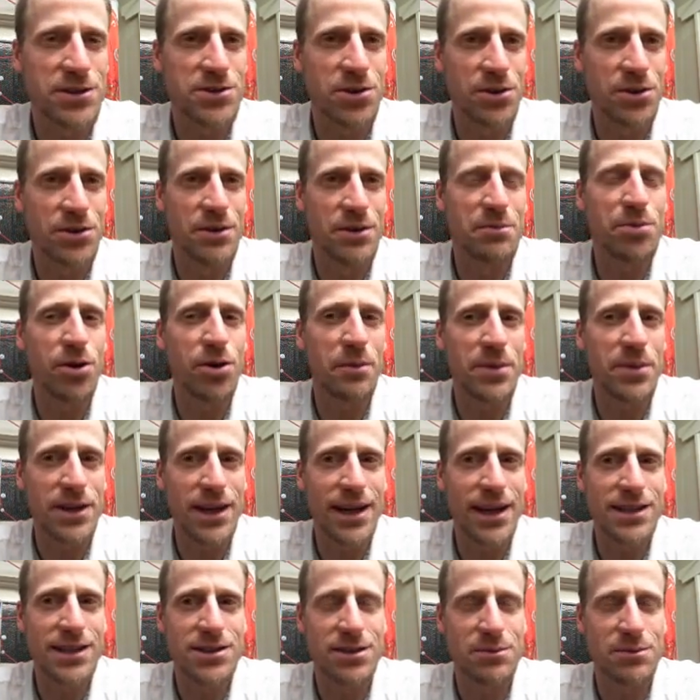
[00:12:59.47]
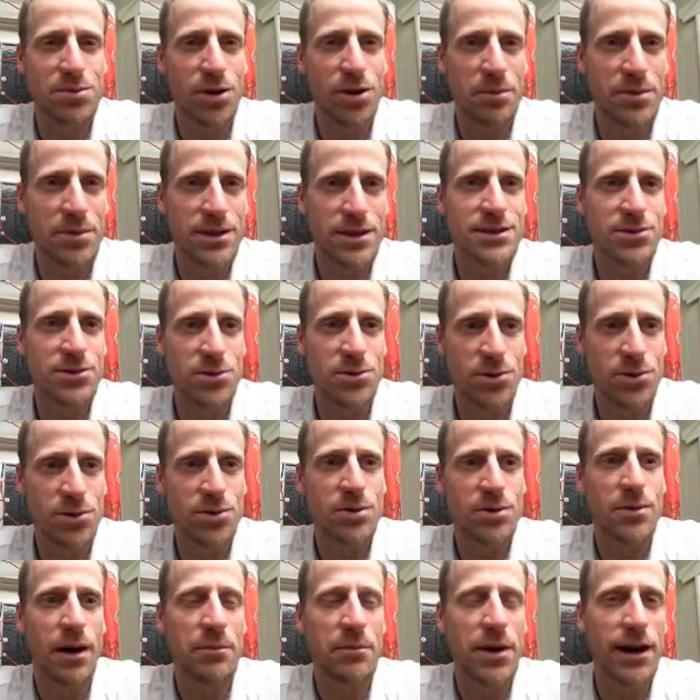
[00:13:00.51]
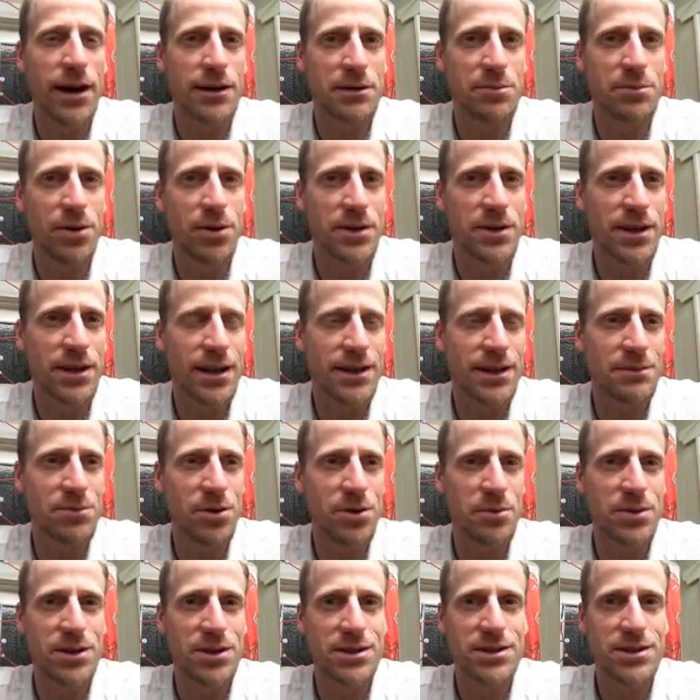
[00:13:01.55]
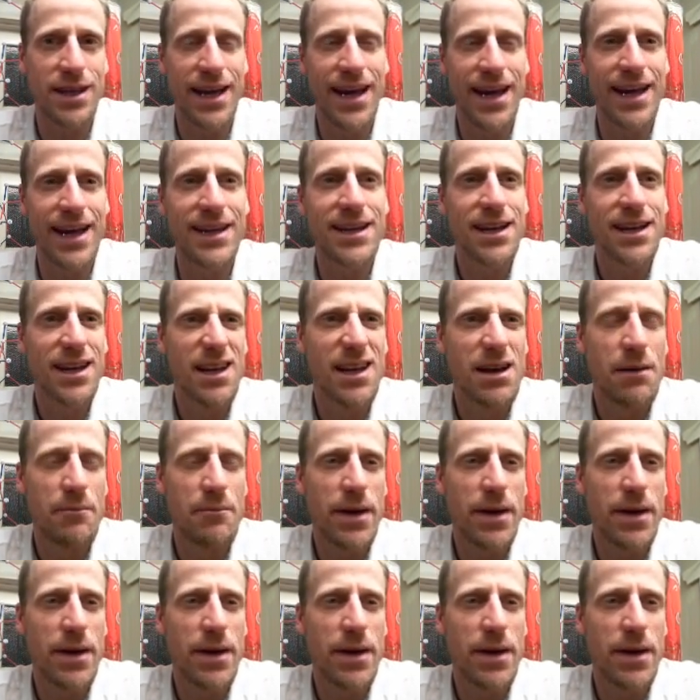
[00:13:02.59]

approach where we're producing ordered or physically ordered